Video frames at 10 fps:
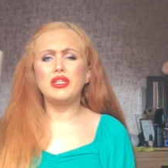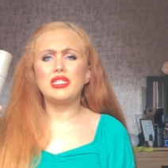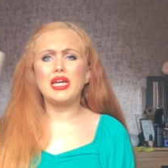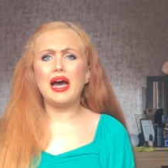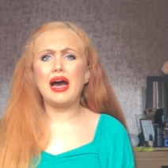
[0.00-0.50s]

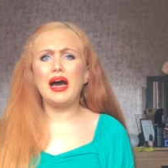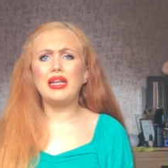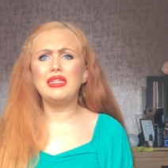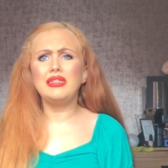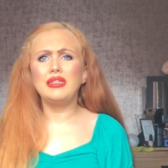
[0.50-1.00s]

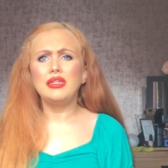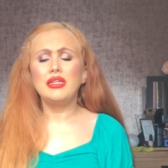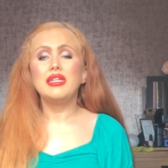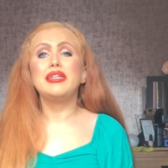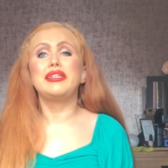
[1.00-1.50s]
tan,
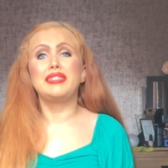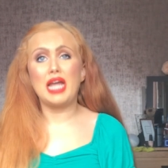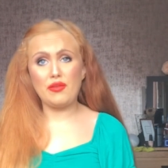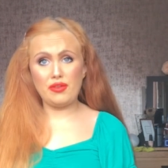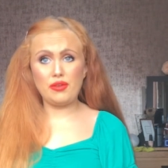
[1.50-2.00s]
it's
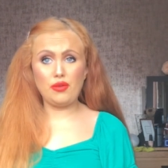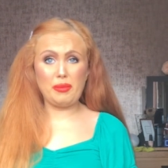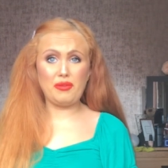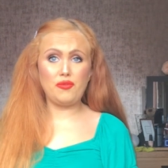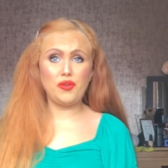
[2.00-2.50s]
definitely going
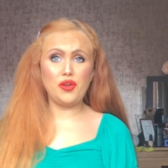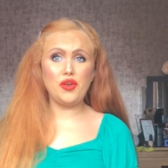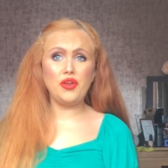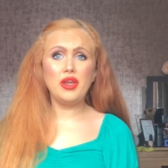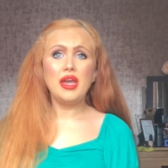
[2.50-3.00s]
to be for
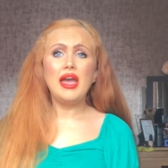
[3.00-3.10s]
you.